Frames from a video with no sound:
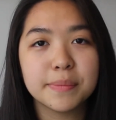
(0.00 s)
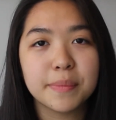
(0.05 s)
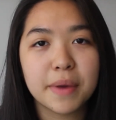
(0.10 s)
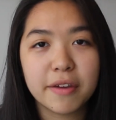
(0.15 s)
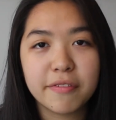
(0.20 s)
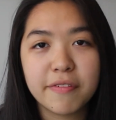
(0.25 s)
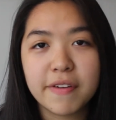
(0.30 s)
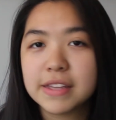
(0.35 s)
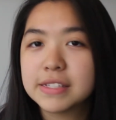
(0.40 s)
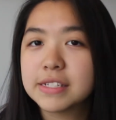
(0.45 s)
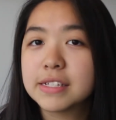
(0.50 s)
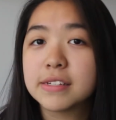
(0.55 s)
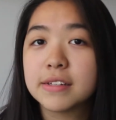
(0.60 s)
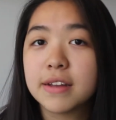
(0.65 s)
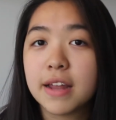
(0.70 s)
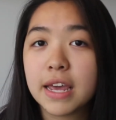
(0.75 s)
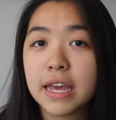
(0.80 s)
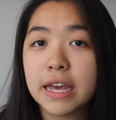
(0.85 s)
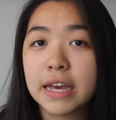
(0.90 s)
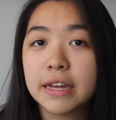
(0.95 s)
My face is
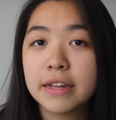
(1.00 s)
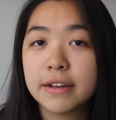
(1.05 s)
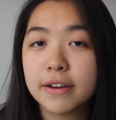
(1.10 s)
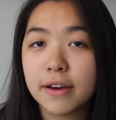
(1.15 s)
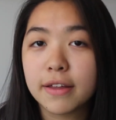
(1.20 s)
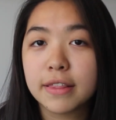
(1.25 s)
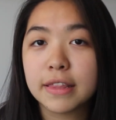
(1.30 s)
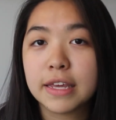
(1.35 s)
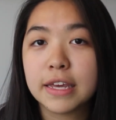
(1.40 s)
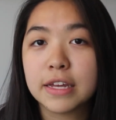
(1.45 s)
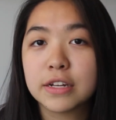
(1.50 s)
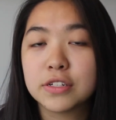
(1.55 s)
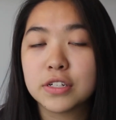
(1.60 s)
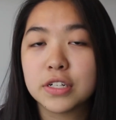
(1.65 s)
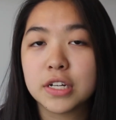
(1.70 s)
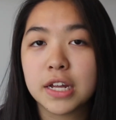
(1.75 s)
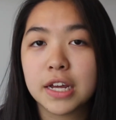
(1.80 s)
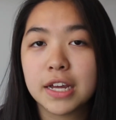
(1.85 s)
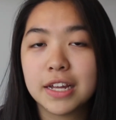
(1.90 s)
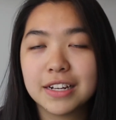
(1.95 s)
naked on the
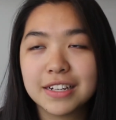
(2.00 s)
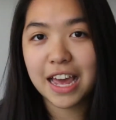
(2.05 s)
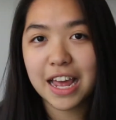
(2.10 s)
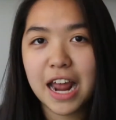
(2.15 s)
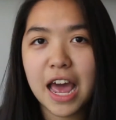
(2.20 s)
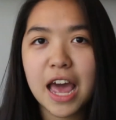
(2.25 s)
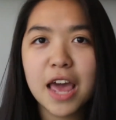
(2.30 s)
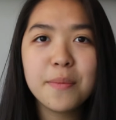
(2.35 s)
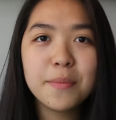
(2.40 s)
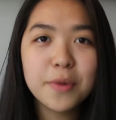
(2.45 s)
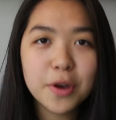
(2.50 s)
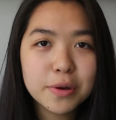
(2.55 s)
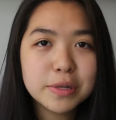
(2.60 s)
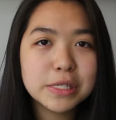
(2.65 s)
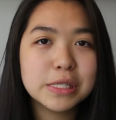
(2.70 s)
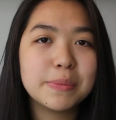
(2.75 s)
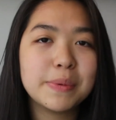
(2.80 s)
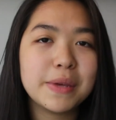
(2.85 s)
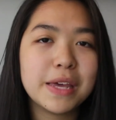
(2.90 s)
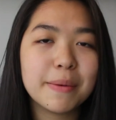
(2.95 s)
internet, and I'm
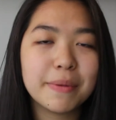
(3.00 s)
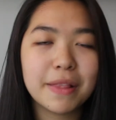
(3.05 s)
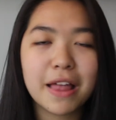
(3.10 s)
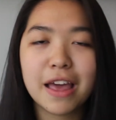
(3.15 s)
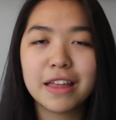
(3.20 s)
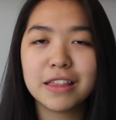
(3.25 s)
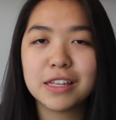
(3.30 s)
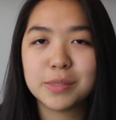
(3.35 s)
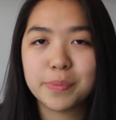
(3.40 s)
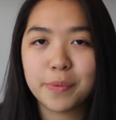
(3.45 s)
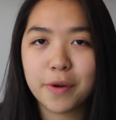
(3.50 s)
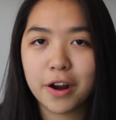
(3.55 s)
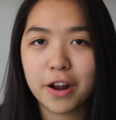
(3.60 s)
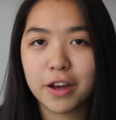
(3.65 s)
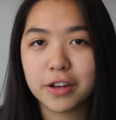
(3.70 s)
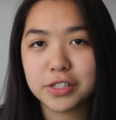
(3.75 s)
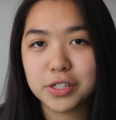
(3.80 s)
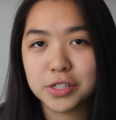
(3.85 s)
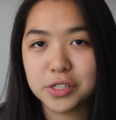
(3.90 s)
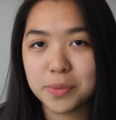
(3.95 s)
going to be applying these
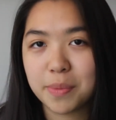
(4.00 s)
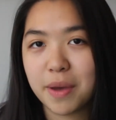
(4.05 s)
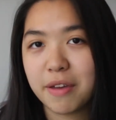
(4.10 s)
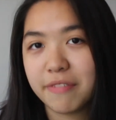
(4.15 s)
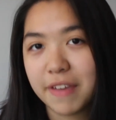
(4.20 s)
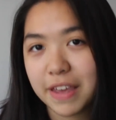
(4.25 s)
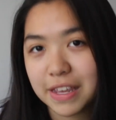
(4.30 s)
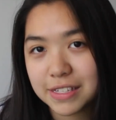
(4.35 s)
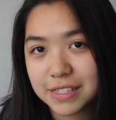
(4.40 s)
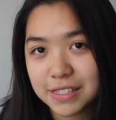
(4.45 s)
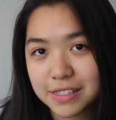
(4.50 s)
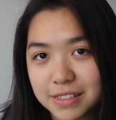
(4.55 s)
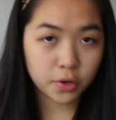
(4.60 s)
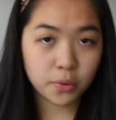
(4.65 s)
products into my face.